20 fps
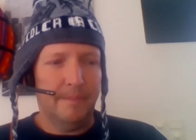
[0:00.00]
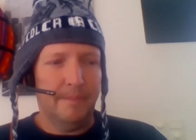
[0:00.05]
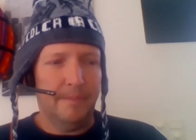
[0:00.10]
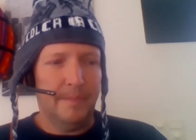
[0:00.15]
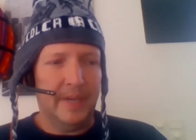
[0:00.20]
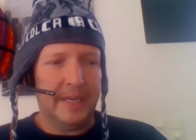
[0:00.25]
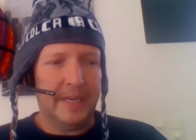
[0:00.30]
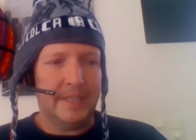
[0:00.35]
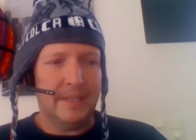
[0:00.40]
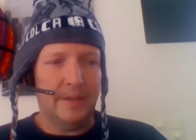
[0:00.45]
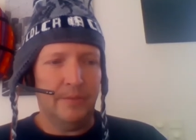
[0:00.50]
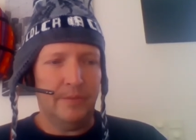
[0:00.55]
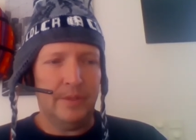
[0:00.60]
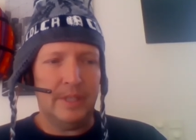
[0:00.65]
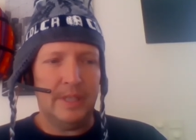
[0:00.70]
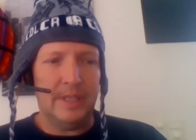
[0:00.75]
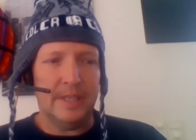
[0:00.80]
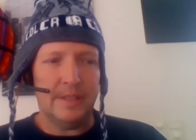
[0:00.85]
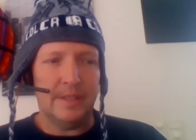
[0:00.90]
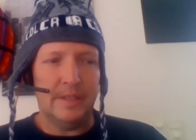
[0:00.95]

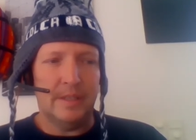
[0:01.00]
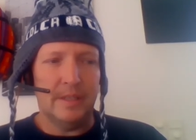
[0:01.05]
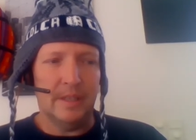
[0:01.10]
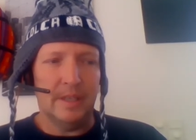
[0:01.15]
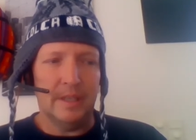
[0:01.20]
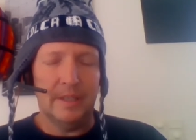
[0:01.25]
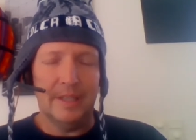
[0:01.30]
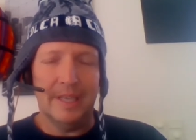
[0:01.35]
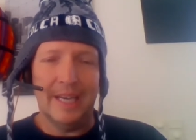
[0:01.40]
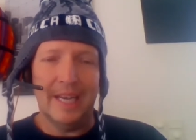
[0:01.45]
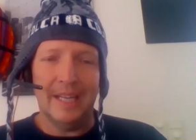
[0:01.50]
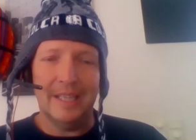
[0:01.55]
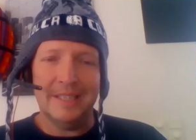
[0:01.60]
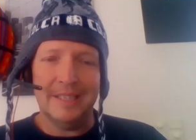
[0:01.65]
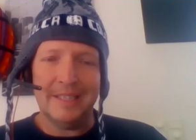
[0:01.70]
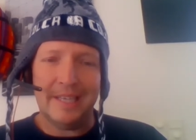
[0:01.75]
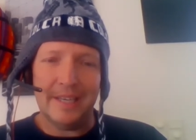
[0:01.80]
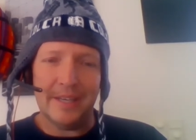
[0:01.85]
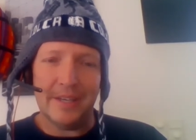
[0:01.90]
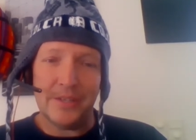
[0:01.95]
activity is the
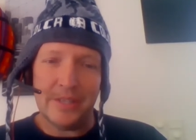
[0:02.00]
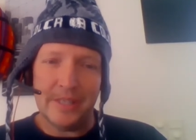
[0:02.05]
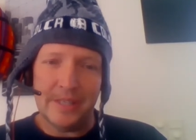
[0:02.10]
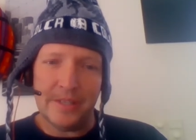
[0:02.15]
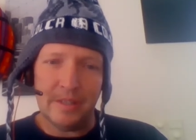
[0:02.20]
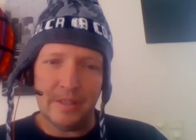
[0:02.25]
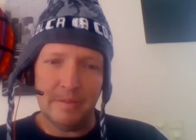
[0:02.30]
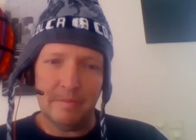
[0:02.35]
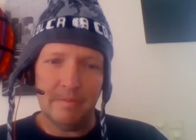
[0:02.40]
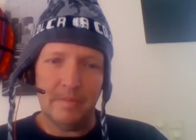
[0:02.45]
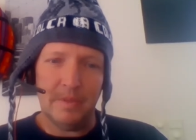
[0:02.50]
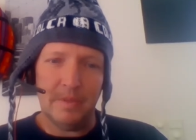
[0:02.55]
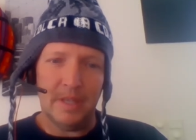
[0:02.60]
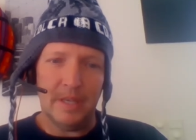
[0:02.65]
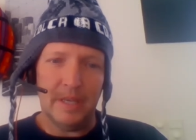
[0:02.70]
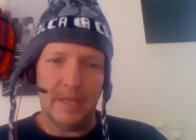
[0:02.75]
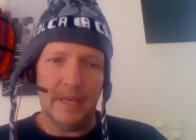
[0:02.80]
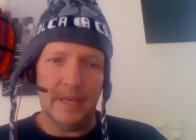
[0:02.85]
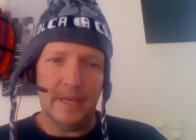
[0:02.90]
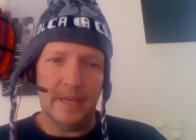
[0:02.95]
healthcare system.
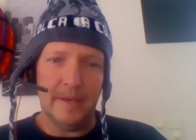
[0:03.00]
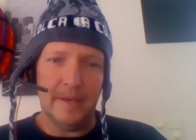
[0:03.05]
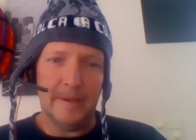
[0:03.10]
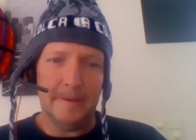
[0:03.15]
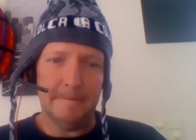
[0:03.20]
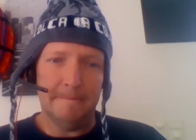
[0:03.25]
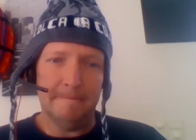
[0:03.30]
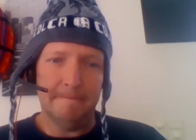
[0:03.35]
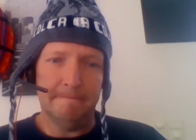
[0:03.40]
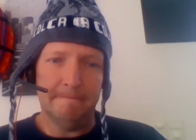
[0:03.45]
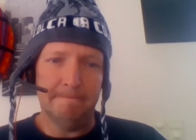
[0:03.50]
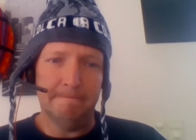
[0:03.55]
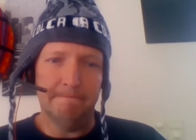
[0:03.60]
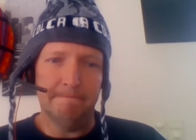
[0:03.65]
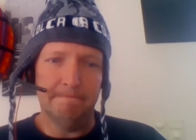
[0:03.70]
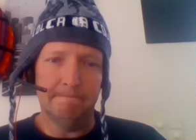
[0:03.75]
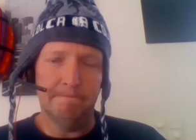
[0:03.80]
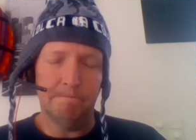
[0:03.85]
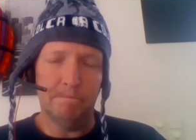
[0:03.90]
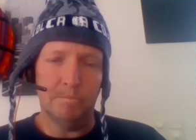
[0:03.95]

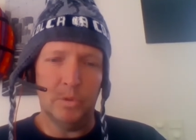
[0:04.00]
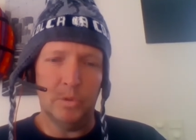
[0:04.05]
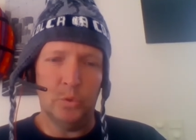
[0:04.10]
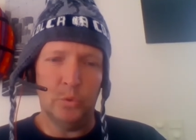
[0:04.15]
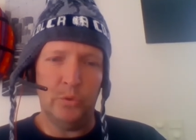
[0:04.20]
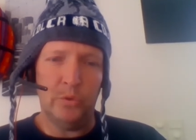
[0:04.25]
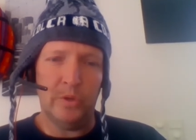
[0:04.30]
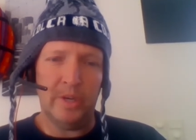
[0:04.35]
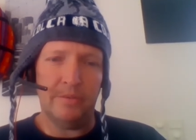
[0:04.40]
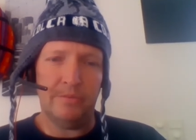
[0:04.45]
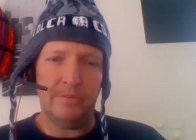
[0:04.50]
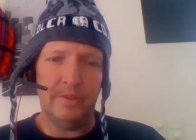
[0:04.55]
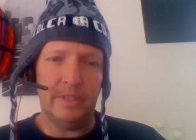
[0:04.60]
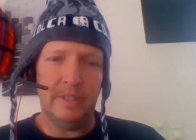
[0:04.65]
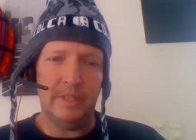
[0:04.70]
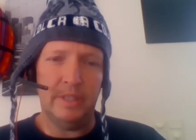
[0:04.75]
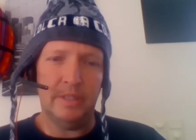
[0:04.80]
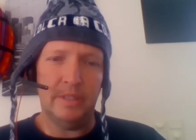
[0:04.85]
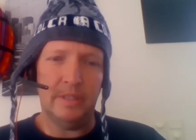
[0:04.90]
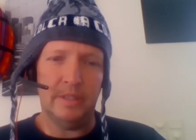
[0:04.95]
Do you have
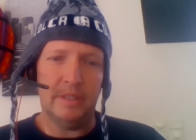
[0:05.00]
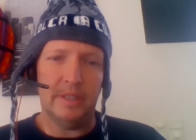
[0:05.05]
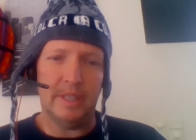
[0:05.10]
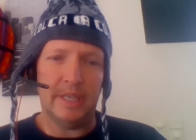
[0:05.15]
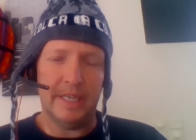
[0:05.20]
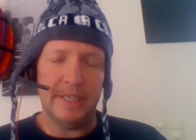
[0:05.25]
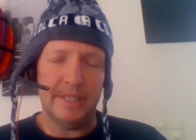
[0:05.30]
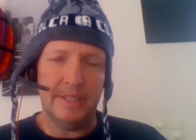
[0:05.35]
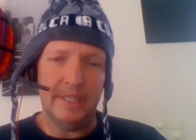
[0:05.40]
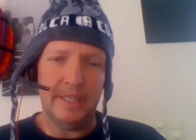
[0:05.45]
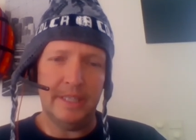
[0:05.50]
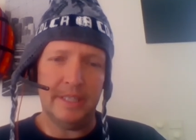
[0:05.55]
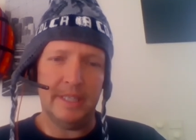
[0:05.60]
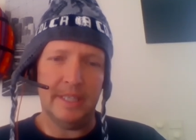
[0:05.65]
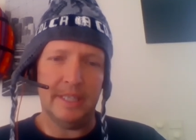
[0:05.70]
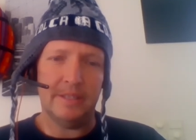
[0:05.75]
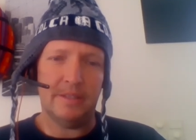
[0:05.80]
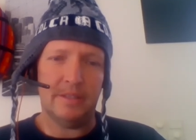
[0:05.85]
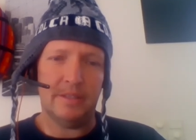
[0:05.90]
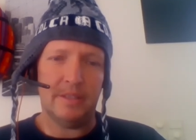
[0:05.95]
the idea
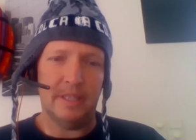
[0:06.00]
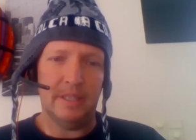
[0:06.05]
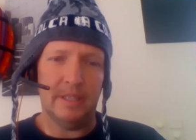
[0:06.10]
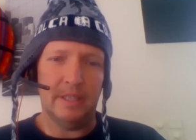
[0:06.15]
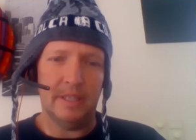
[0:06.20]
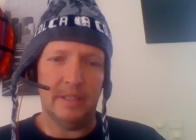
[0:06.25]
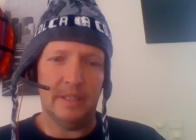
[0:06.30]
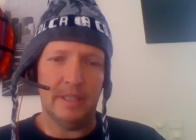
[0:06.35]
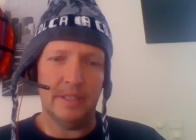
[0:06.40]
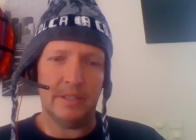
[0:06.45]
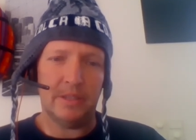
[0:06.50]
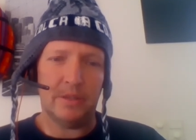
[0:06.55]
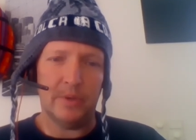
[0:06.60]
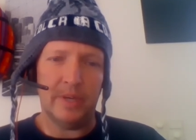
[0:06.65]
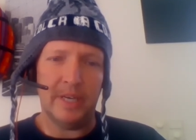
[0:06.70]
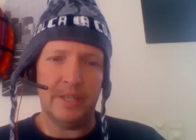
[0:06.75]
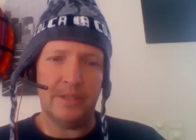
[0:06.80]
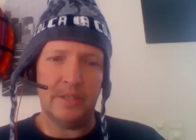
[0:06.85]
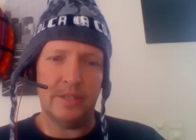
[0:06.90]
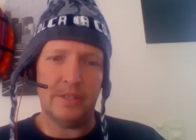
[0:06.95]
that in this
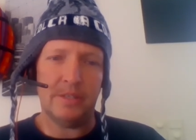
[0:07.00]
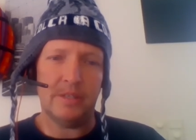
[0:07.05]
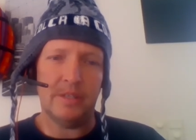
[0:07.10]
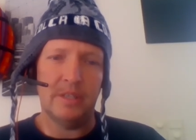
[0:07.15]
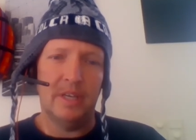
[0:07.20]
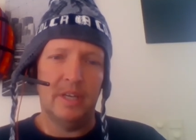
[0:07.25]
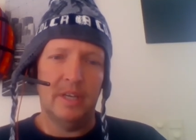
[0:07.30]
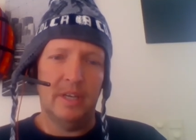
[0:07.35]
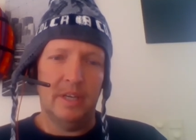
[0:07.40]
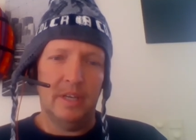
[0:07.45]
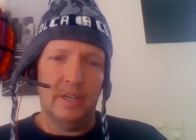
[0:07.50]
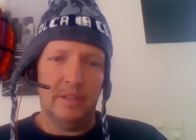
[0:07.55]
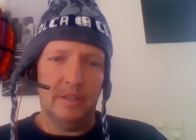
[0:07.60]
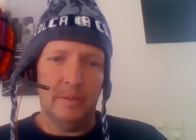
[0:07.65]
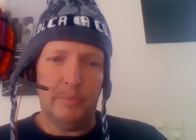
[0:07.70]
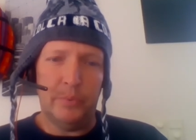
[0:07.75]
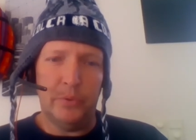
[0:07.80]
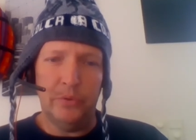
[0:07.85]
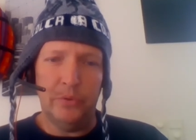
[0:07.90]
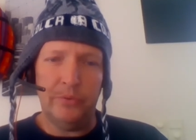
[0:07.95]
crisis,
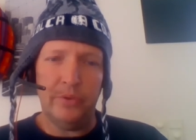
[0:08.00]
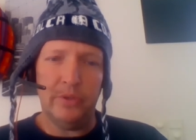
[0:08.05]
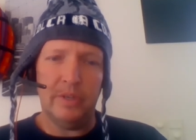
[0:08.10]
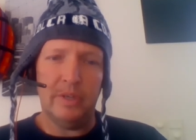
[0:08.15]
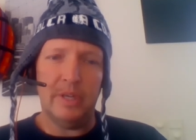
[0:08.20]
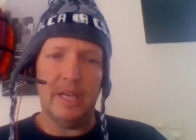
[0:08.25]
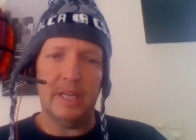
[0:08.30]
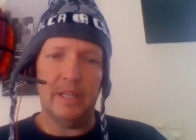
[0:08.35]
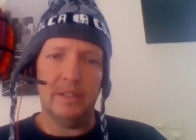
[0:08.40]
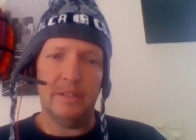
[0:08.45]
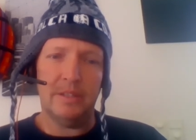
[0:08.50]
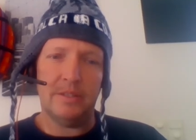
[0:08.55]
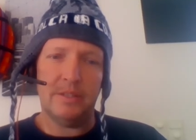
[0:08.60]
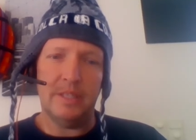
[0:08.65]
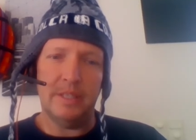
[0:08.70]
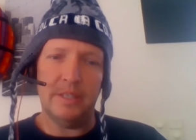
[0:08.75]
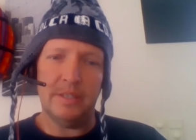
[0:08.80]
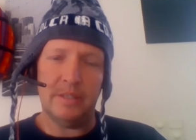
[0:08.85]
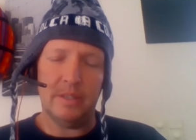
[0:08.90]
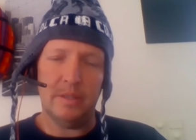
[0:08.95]
the Peruvian health
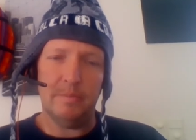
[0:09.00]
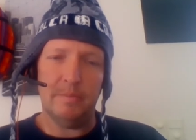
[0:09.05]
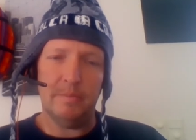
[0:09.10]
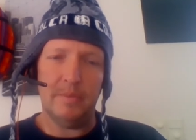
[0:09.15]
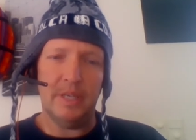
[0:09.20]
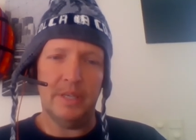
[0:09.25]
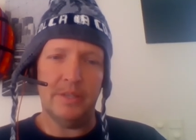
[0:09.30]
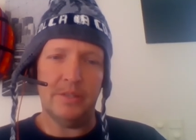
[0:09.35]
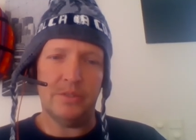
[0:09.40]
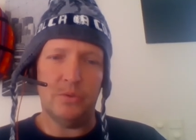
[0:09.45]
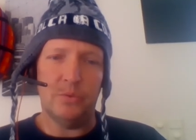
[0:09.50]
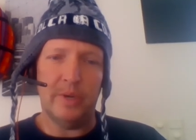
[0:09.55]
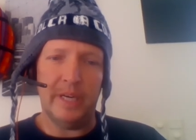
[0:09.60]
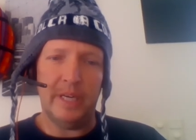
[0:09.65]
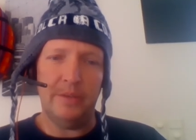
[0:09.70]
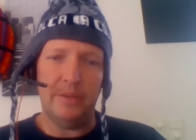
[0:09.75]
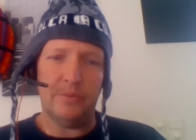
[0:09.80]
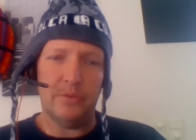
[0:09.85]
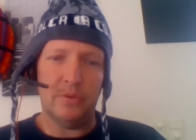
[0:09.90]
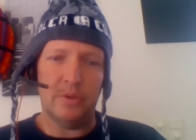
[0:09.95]
system is
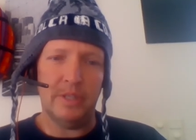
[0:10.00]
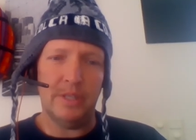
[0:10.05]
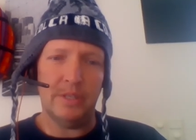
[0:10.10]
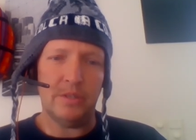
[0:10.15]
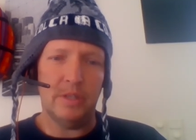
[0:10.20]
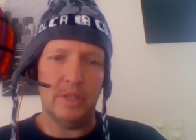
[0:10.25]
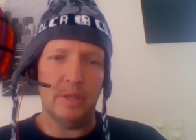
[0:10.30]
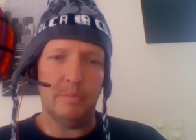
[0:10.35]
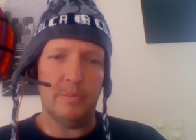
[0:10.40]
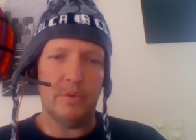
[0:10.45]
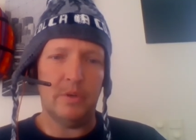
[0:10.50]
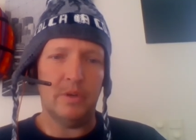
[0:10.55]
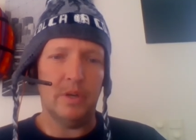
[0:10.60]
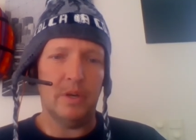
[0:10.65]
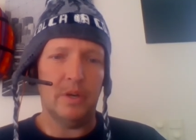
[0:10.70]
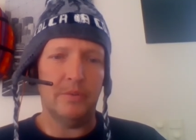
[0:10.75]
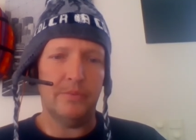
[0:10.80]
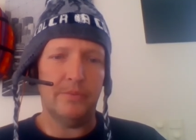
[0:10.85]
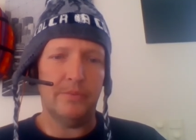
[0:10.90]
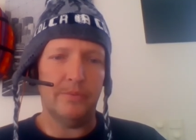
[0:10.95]
ready for this number of